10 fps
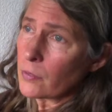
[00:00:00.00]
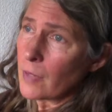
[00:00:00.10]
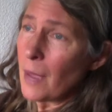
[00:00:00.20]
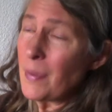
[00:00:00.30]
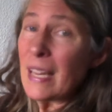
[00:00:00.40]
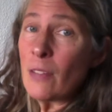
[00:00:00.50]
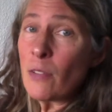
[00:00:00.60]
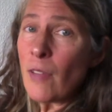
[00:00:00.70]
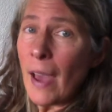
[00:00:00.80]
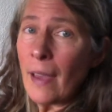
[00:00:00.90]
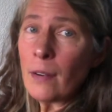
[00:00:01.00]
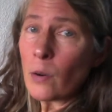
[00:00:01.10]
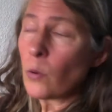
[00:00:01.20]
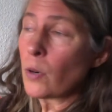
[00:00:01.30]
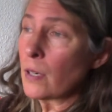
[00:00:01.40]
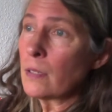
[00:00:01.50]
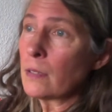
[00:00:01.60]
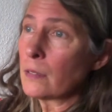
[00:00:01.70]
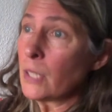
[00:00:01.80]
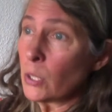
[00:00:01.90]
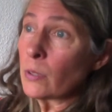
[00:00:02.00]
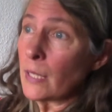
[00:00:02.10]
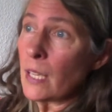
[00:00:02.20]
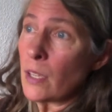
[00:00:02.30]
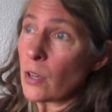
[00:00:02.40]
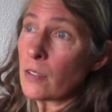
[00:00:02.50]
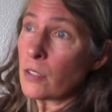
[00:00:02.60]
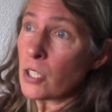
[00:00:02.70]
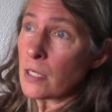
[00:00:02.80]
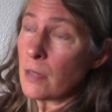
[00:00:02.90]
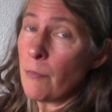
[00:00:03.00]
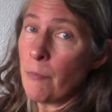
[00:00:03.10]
I mean, either that or literally you're just a